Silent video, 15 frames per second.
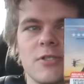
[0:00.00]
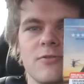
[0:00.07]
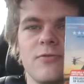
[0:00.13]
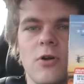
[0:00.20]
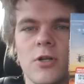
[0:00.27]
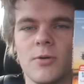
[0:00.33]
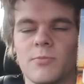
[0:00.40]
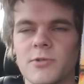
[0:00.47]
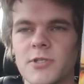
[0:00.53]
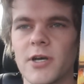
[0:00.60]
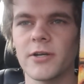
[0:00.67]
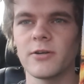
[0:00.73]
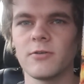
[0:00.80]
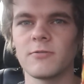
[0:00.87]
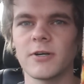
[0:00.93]
Has Fallen was
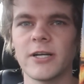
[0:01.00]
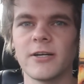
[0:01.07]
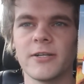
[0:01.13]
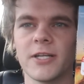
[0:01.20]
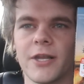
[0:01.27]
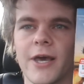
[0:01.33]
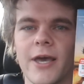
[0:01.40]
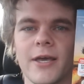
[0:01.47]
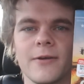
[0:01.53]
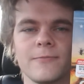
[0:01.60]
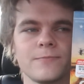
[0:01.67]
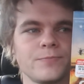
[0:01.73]
out over here today.